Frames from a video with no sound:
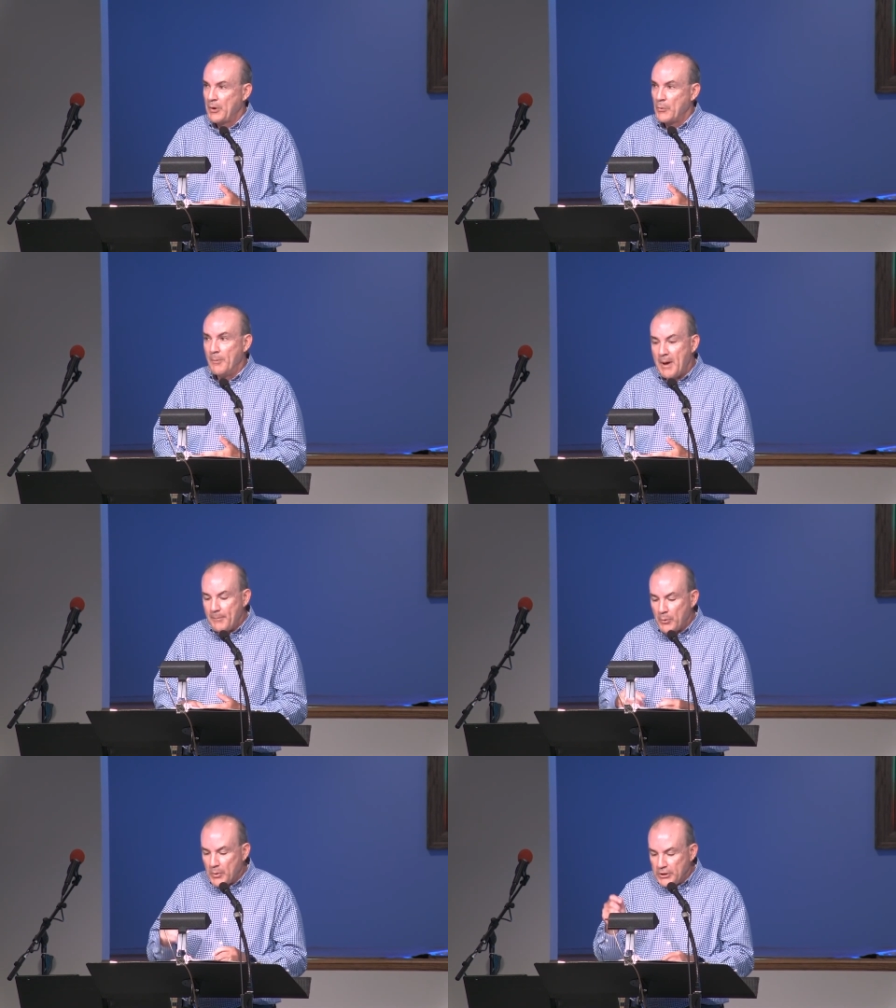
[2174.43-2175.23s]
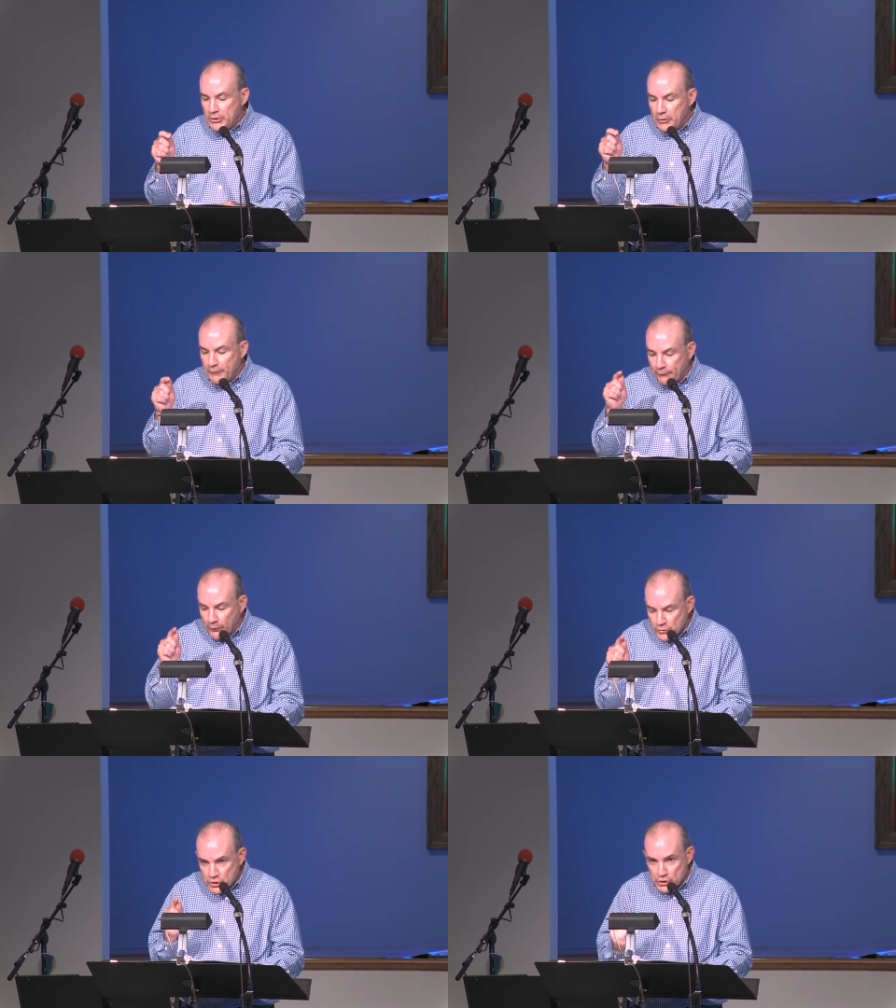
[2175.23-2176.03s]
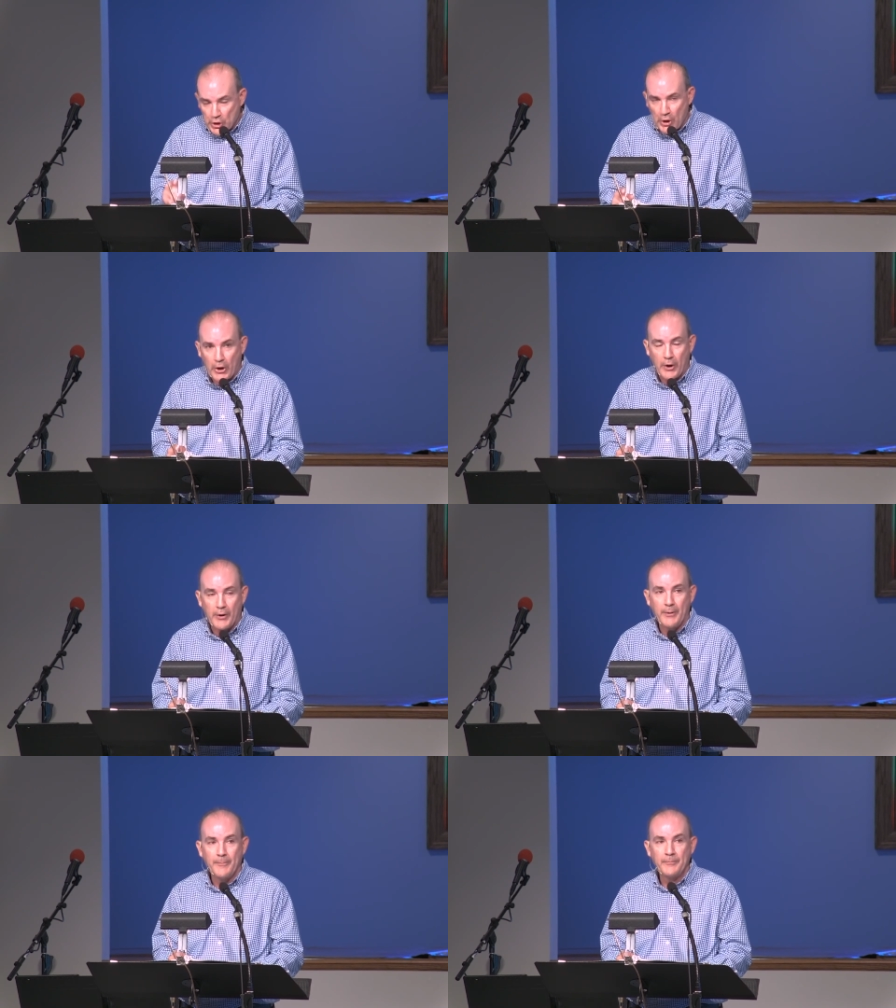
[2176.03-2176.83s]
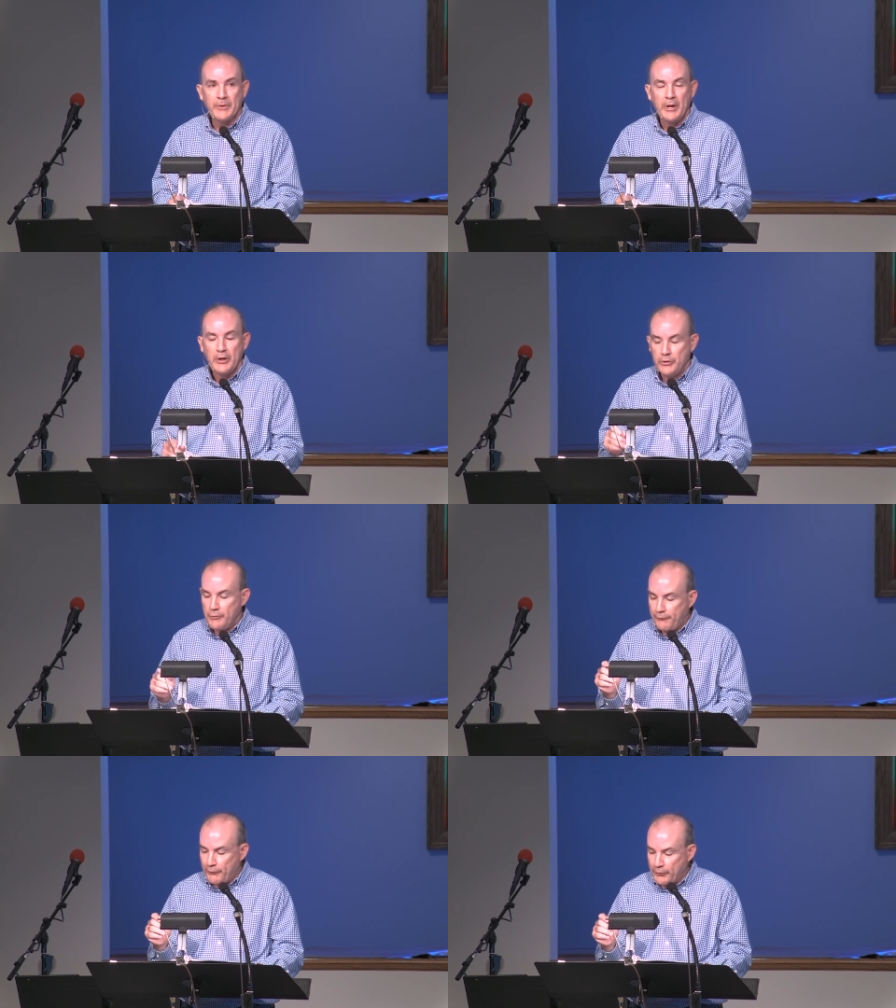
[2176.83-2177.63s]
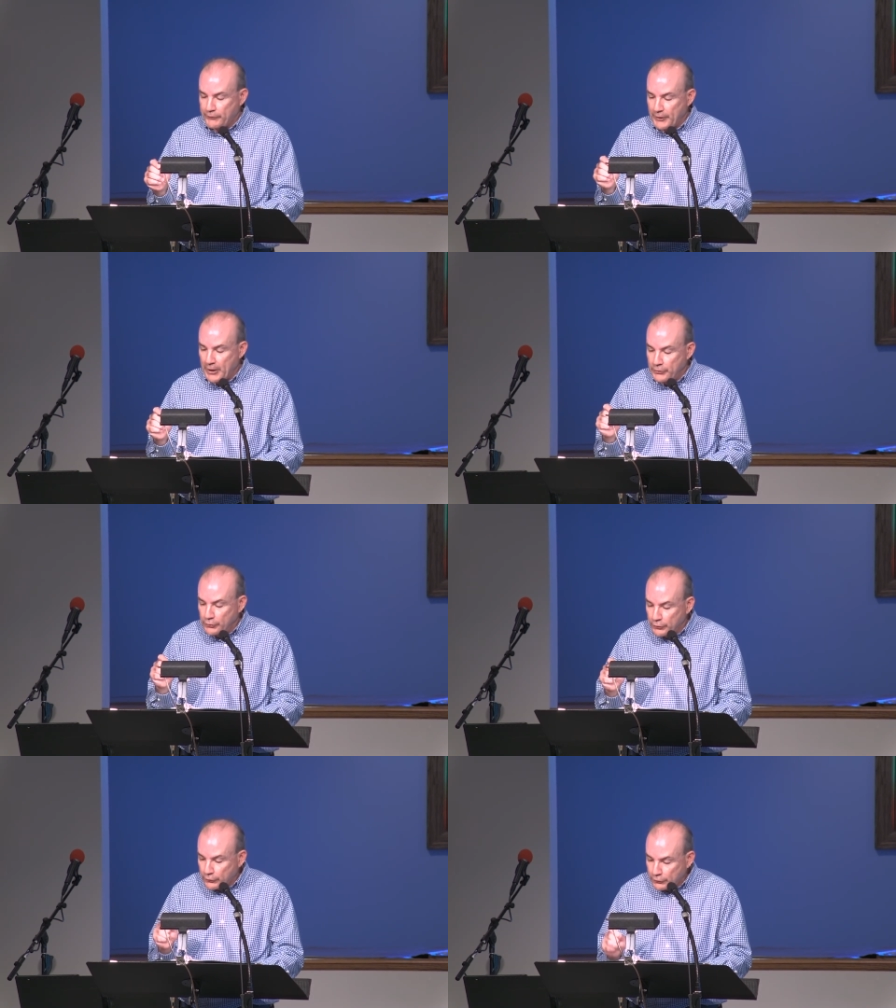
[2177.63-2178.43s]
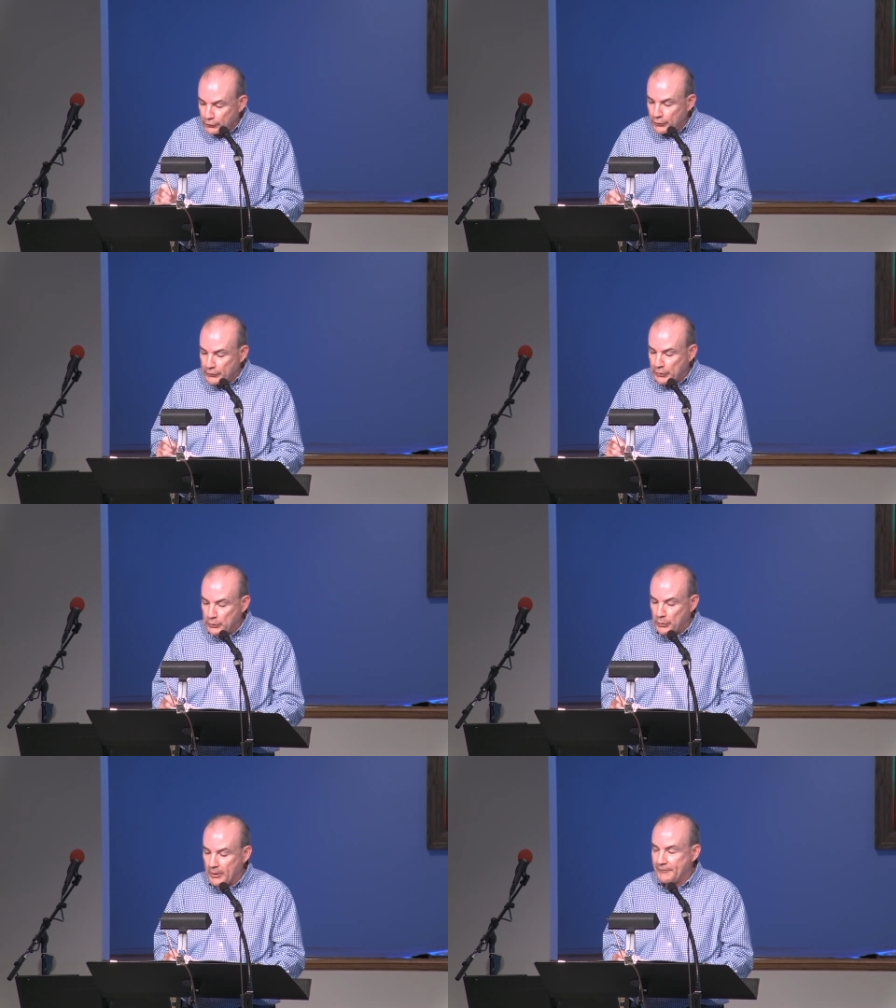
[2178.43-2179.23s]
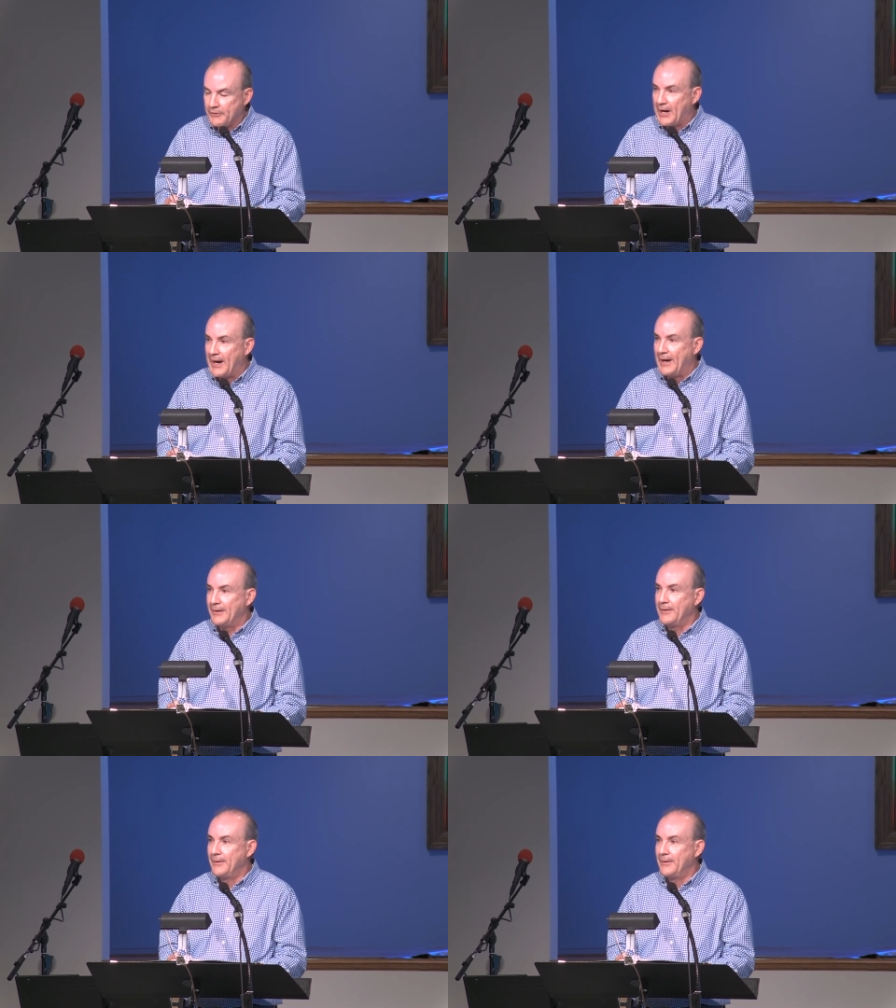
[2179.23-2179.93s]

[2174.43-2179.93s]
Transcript: Remember when you first saw, you first understood the glory of God.